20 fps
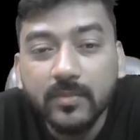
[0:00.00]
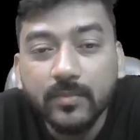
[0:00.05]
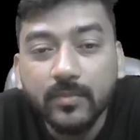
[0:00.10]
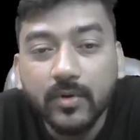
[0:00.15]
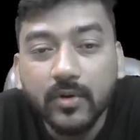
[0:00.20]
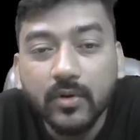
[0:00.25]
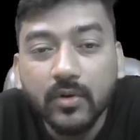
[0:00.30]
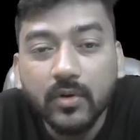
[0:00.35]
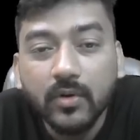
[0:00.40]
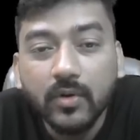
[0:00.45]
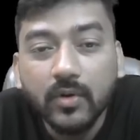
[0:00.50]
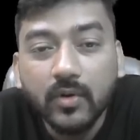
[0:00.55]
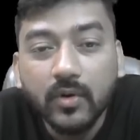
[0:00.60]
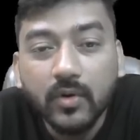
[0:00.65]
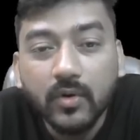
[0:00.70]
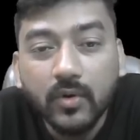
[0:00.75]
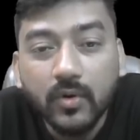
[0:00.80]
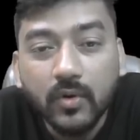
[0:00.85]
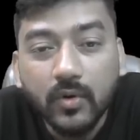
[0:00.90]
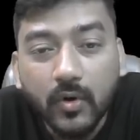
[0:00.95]
for
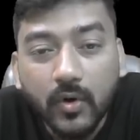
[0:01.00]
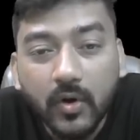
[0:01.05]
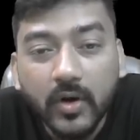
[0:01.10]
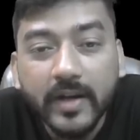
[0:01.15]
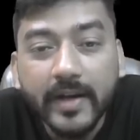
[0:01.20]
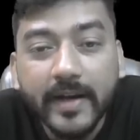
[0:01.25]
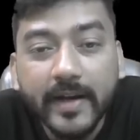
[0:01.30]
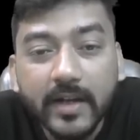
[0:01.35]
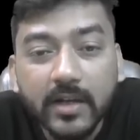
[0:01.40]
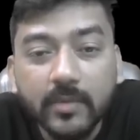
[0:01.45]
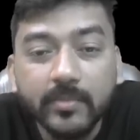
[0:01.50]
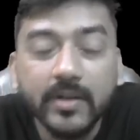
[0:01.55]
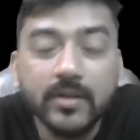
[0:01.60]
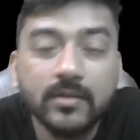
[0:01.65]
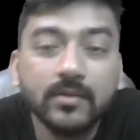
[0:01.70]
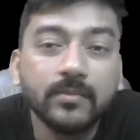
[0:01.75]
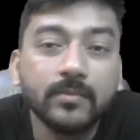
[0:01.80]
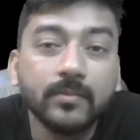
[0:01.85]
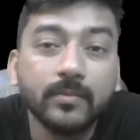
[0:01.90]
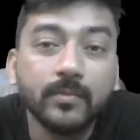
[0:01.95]
odd and even
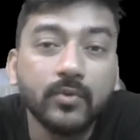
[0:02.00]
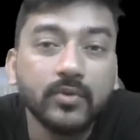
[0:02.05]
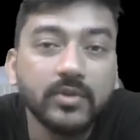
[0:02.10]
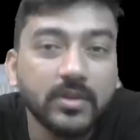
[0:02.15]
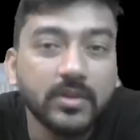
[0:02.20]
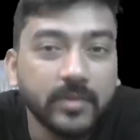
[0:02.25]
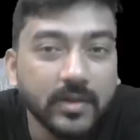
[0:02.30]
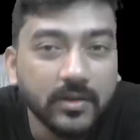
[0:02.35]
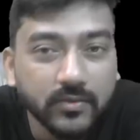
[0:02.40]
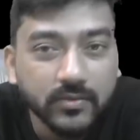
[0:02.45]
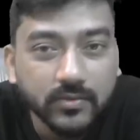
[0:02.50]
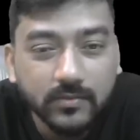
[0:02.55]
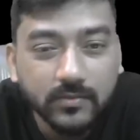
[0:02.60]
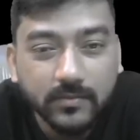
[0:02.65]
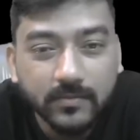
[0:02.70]
both the values.